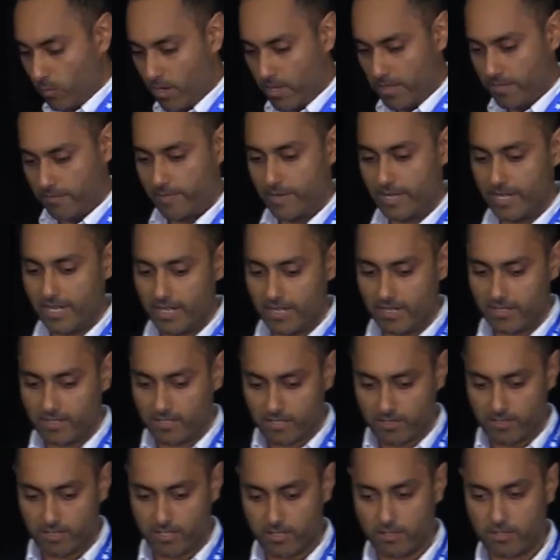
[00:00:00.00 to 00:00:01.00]
worth
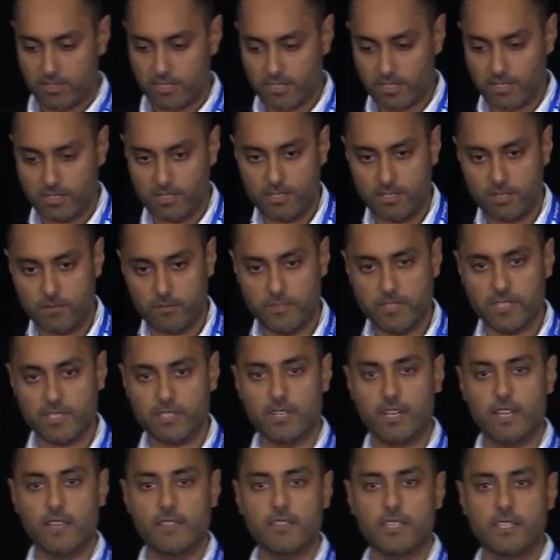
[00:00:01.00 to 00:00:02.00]
billions, doing lots of consumer
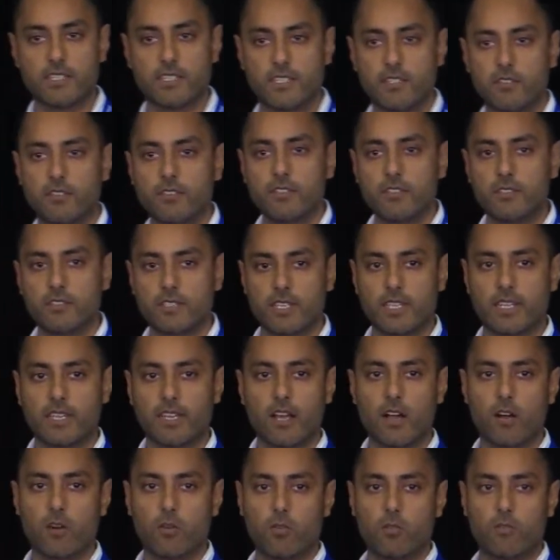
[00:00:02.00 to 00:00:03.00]
insight, they're still
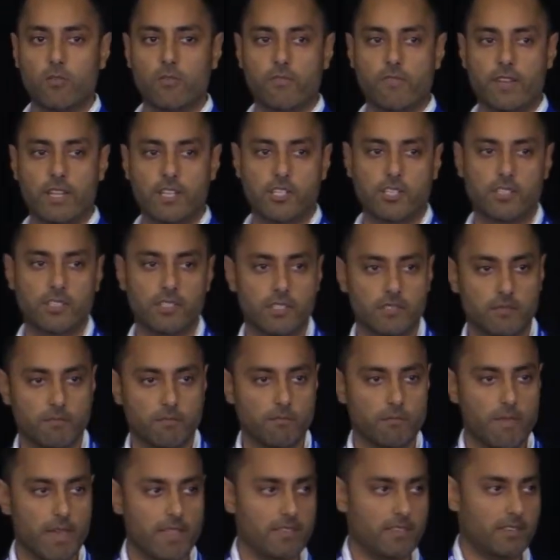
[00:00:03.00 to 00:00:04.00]
using old-fashioned
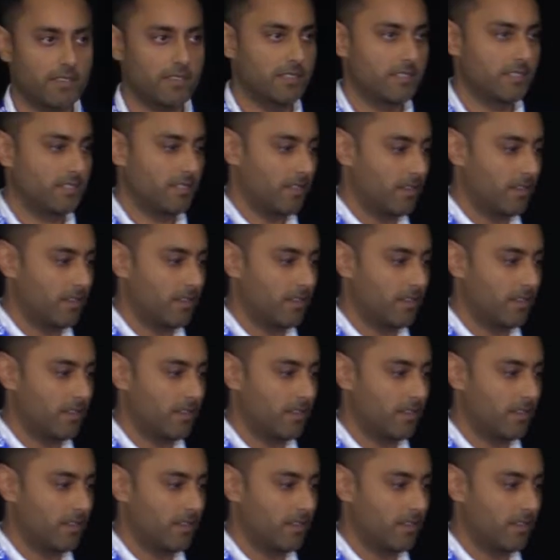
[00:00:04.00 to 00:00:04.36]
methods.